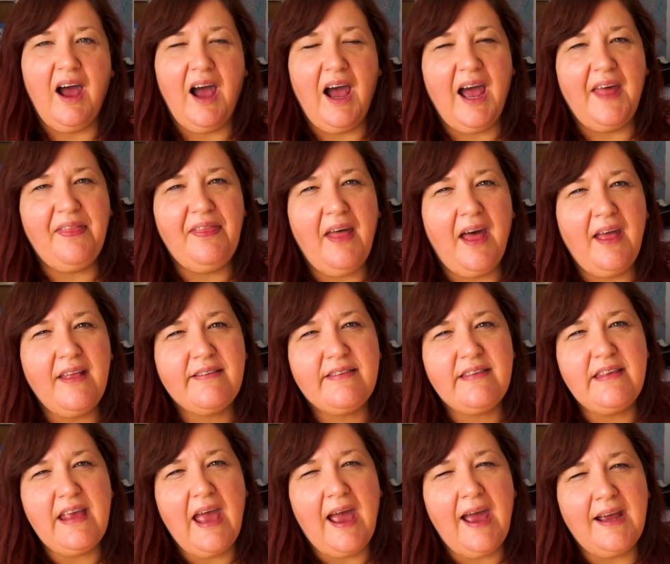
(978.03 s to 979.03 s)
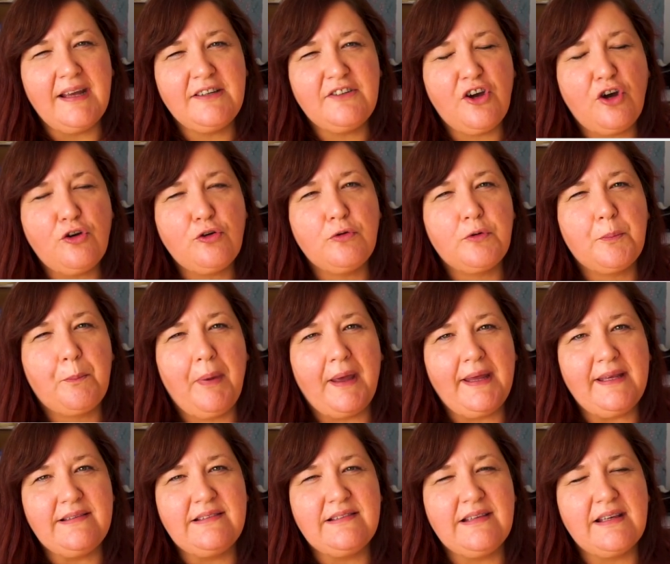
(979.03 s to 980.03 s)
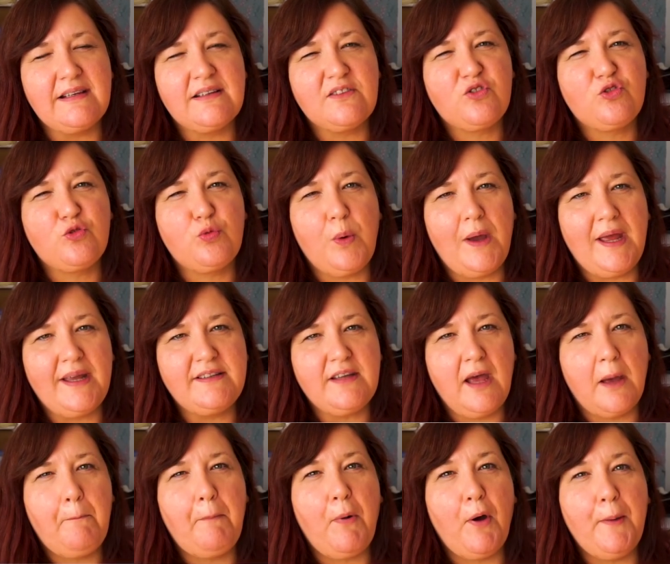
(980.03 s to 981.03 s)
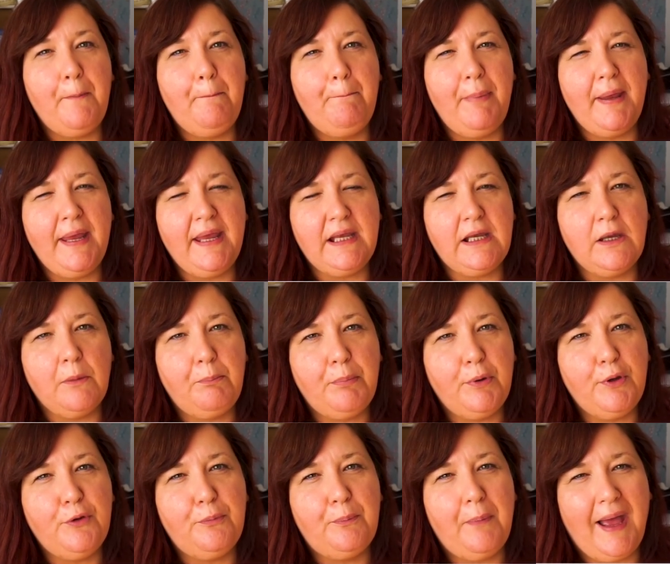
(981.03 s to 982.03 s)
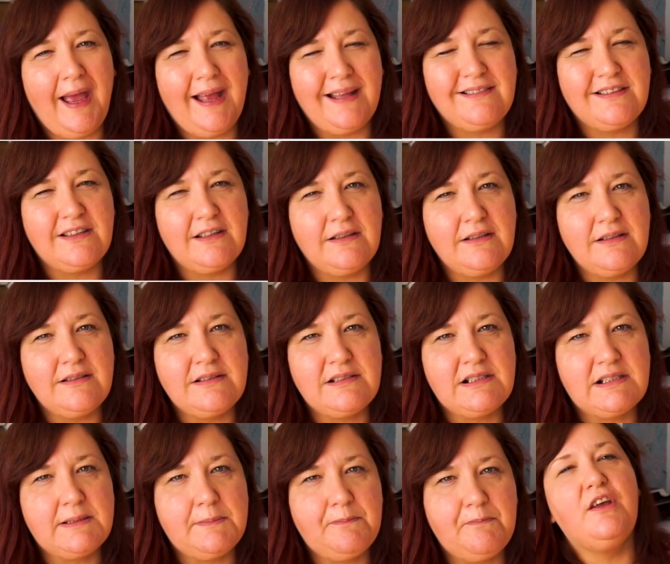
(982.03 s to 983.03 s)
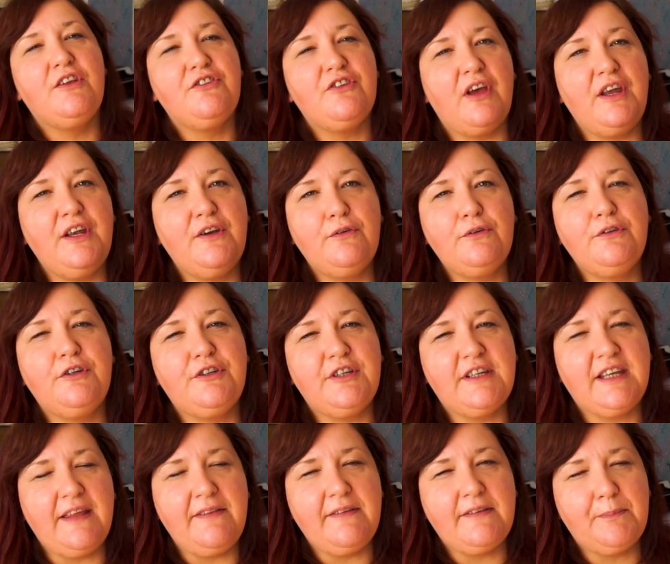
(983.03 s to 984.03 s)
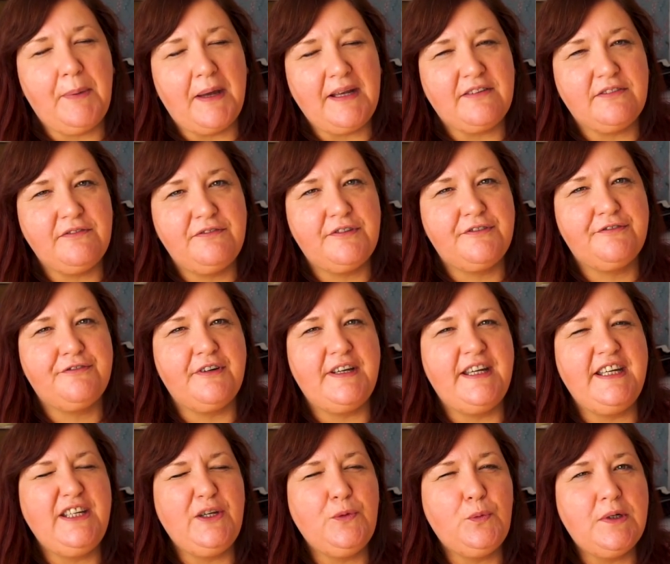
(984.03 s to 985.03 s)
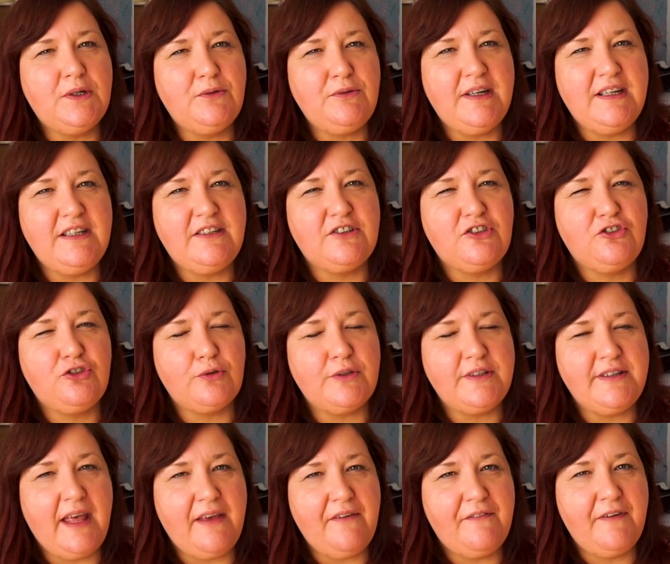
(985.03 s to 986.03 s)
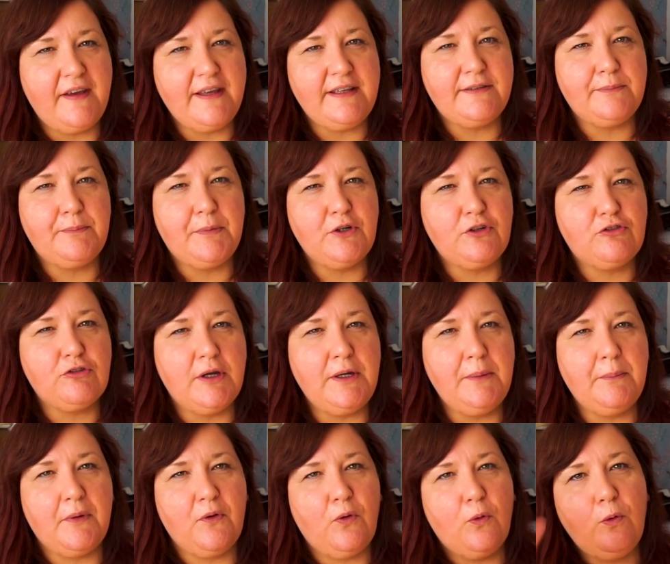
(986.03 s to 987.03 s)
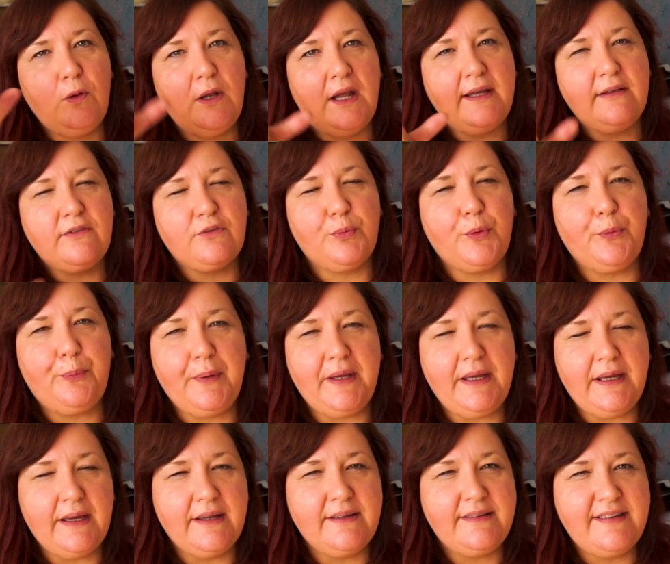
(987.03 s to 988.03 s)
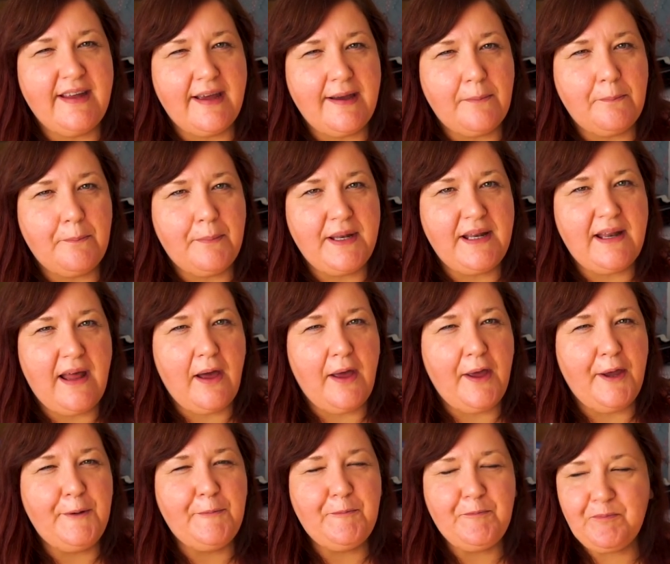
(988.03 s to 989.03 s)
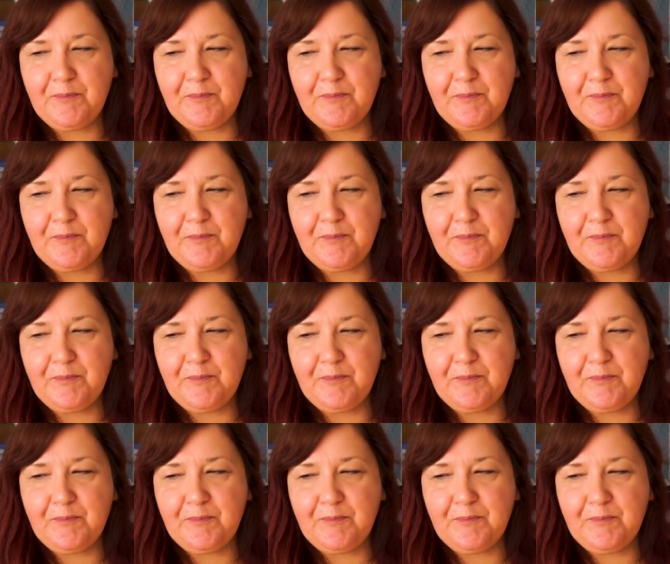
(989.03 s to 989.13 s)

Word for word: And that's the Adult Basic Sweater by Peekaboo Patterns. So in order to get this pattern for free, you will need to join their Facebook group. All links will be down below.